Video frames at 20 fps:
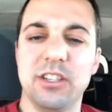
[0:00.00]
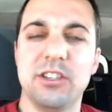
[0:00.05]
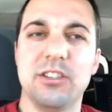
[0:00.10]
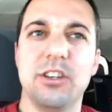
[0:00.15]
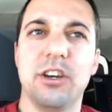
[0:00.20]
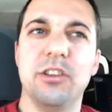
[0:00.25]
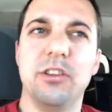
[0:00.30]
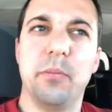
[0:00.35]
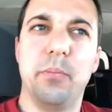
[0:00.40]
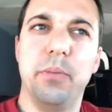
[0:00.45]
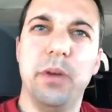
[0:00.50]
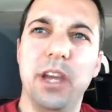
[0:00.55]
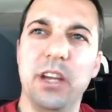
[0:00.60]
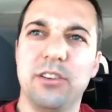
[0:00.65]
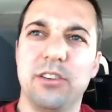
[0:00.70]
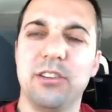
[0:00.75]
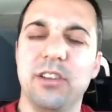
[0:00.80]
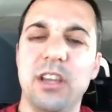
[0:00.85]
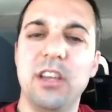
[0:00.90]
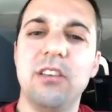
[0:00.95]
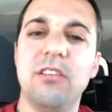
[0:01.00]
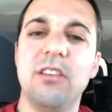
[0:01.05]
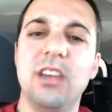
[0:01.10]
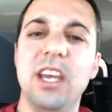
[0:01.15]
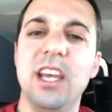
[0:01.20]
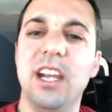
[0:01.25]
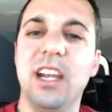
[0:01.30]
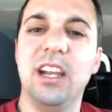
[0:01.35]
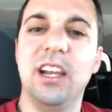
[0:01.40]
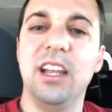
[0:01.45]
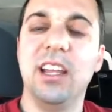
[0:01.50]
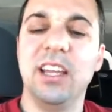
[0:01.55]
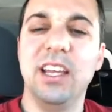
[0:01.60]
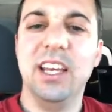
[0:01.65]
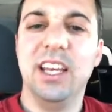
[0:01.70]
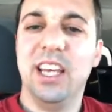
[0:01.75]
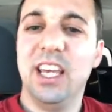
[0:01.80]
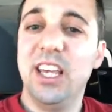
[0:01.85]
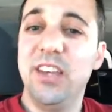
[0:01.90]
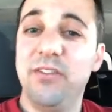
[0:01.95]
And so the picture that you get in it,
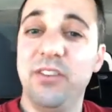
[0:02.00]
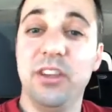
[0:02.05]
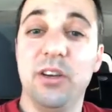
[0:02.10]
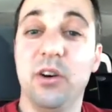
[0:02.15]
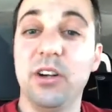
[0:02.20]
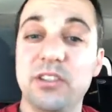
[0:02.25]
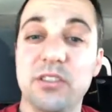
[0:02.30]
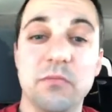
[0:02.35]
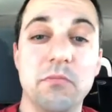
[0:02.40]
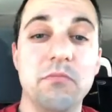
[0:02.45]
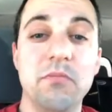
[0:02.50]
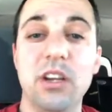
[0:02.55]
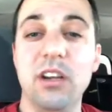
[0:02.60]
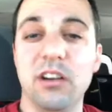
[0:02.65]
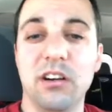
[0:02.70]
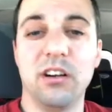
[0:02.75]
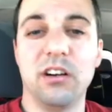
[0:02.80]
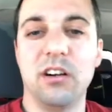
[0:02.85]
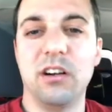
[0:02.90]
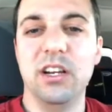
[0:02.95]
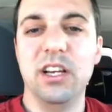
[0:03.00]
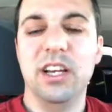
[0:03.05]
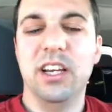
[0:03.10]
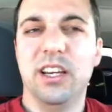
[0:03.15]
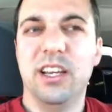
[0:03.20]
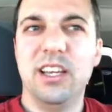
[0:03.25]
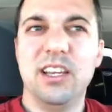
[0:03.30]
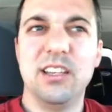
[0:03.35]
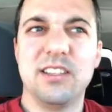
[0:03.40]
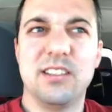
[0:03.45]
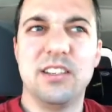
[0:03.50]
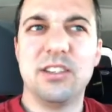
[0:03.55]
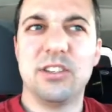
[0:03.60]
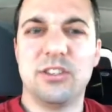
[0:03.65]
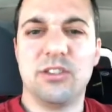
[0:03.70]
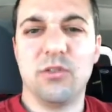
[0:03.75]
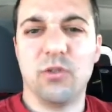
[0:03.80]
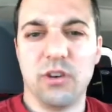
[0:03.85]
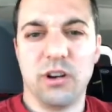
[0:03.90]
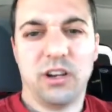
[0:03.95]
even though it's a mirror, is
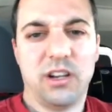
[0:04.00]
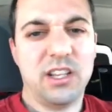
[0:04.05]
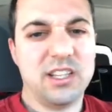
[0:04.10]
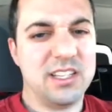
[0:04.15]
distorted.